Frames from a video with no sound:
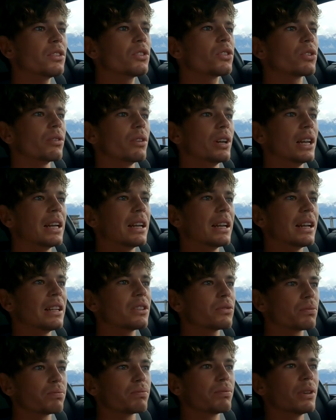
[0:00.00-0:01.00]
into it,
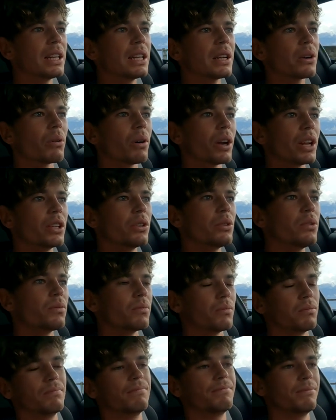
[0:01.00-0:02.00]
it's really quite
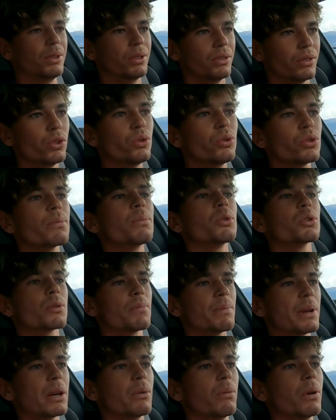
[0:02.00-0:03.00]
usable is
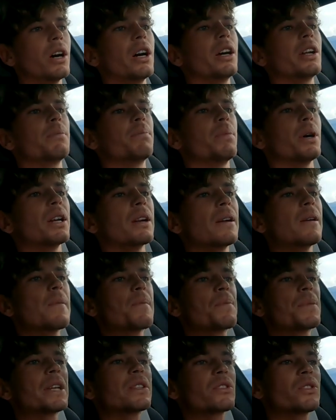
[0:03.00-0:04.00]
a big word, but
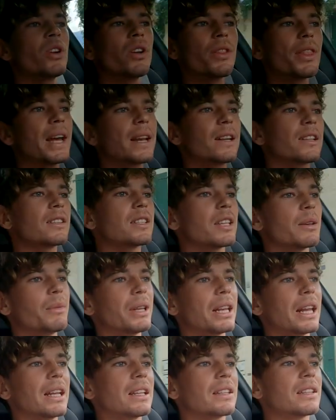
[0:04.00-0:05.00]
it's not that
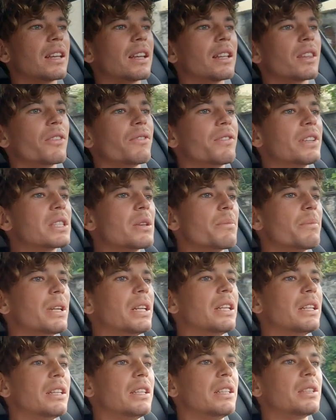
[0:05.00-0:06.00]
intimidating. The
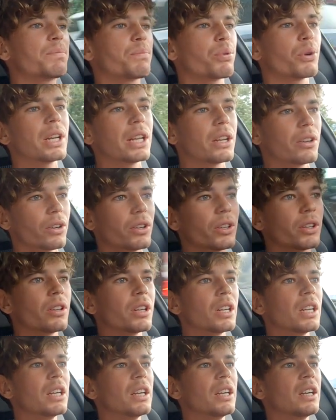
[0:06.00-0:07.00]
visibility is pretty good.
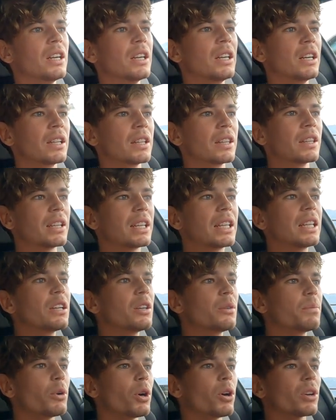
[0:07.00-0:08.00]
The
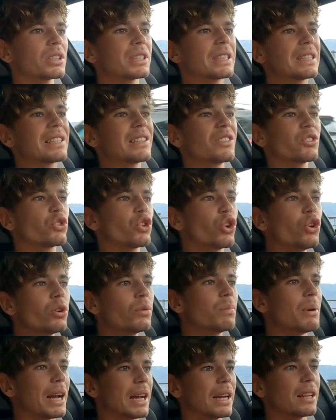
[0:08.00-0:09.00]
gearbox isn't
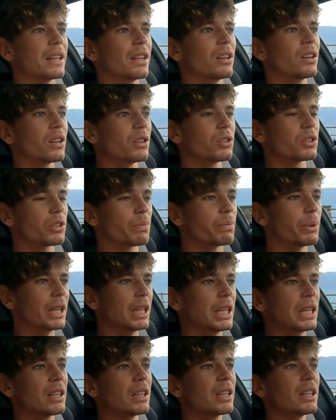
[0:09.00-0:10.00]
too bad at low
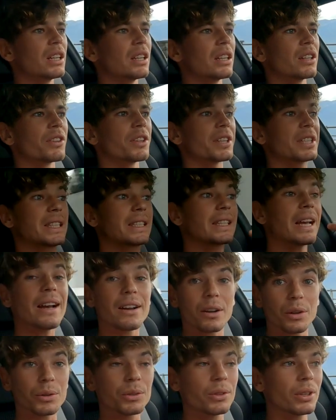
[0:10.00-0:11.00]
speed. The
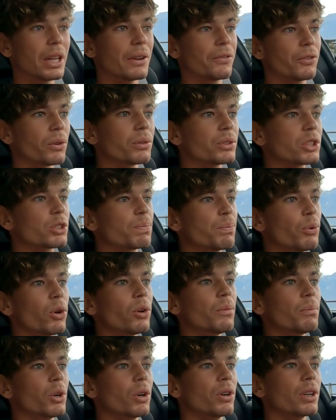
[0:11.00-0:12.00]
sound, if you're in
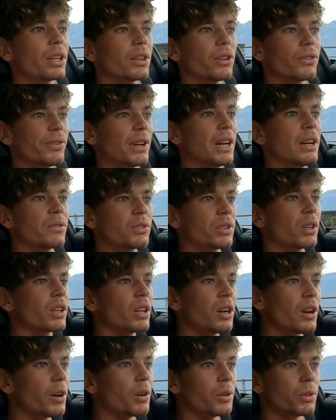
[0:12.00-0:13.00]
sport mode and the valves are
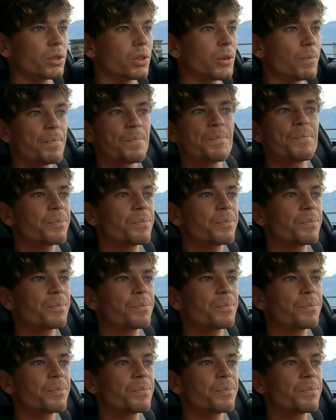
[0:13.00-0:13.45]
closed,